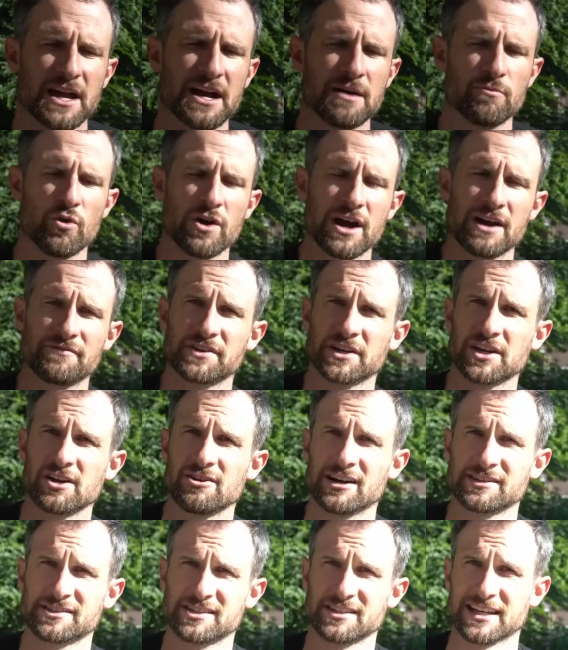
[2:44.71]
We'll have to go
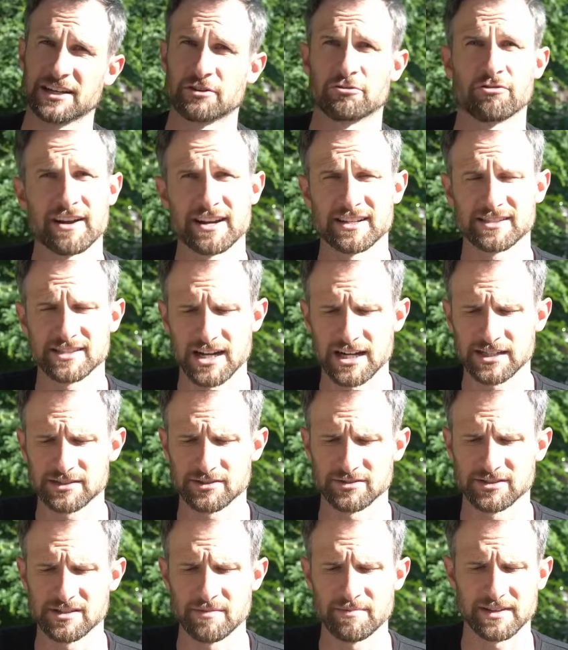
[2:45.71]
out to like Renaissance
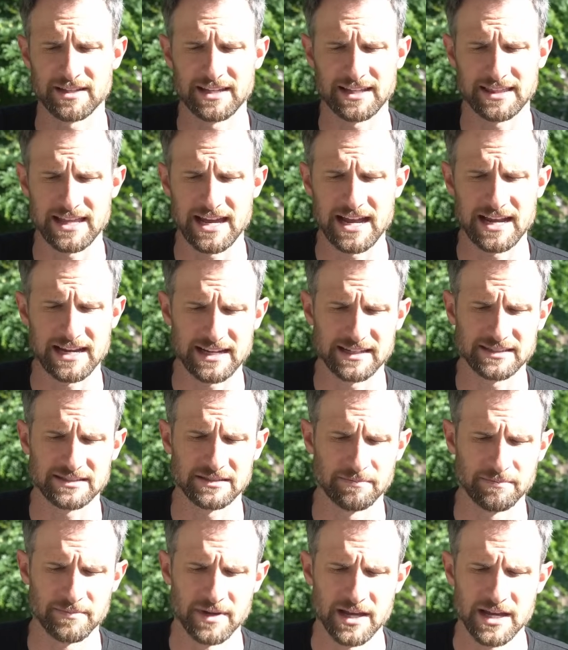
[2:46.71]
or something like that and get
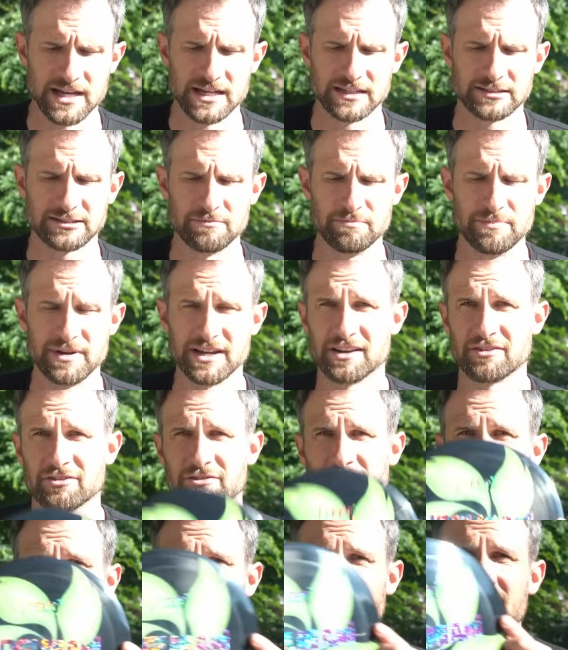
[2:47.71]
some big
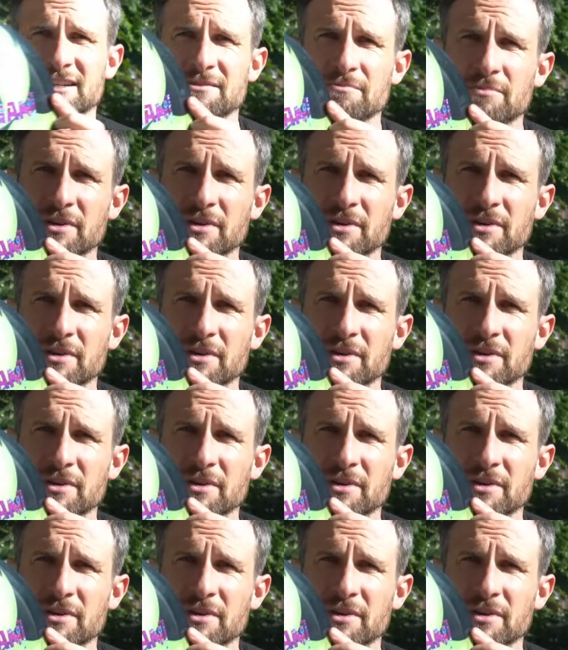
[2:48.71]
throws in,